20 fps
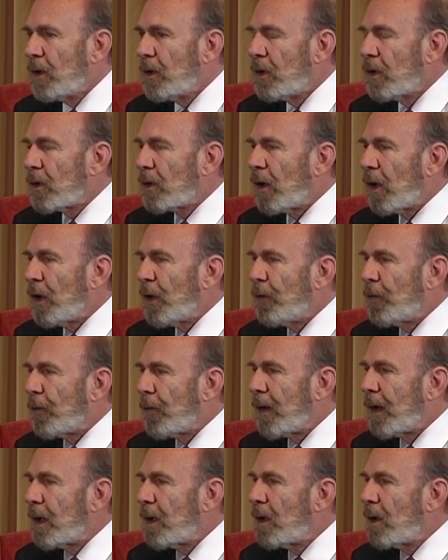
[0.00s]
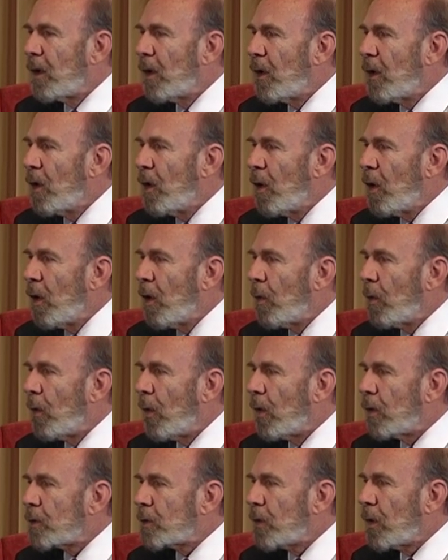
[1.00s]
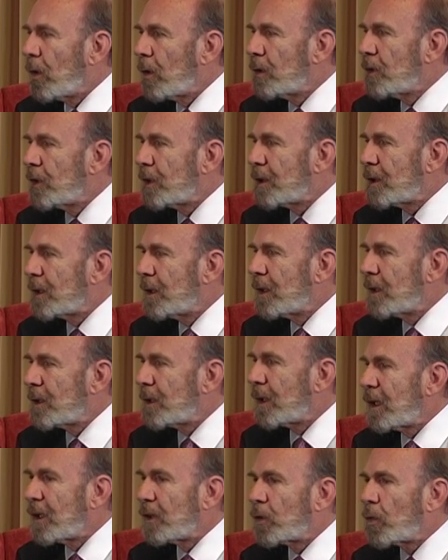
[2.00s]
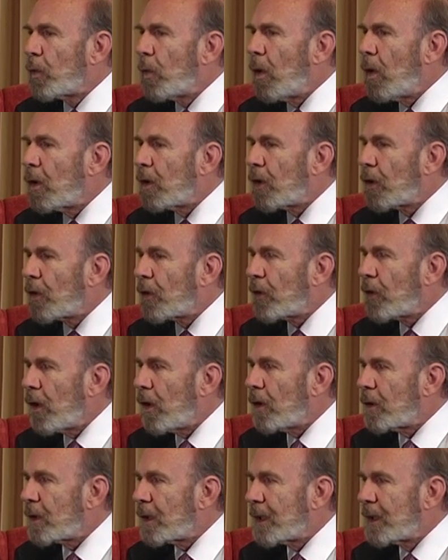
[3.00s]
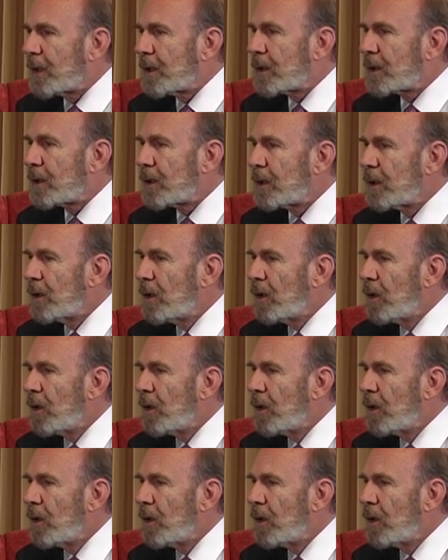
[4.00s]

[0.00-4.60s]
You've got to find what consciousness is, what thought is.